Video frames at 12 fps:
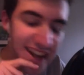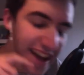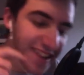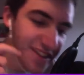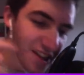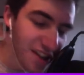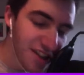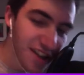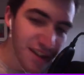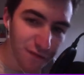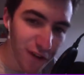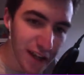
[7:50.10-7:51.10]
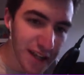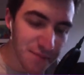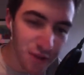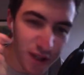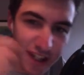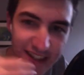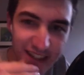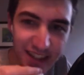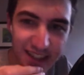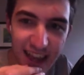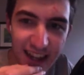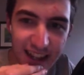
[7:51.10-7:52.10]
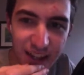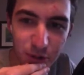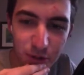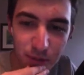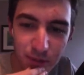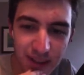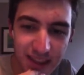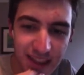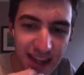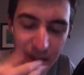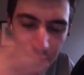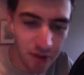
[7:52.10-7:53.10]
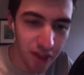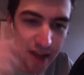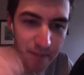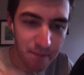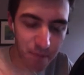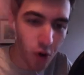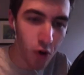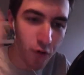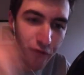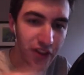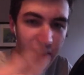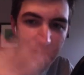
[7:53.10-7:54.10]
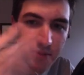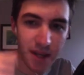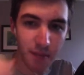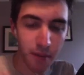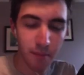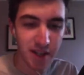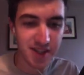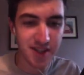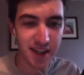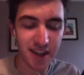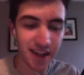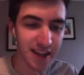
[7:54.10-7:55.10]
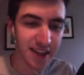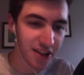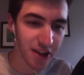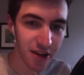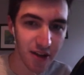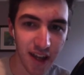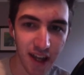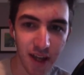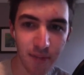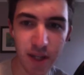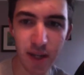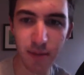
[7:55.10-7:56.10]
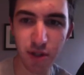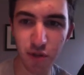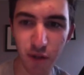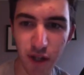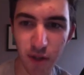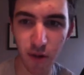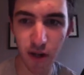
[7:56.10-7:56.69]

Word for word: I literally freaking predicted that he would that he would like poof and then become a mustache. Like, weird. become a 21.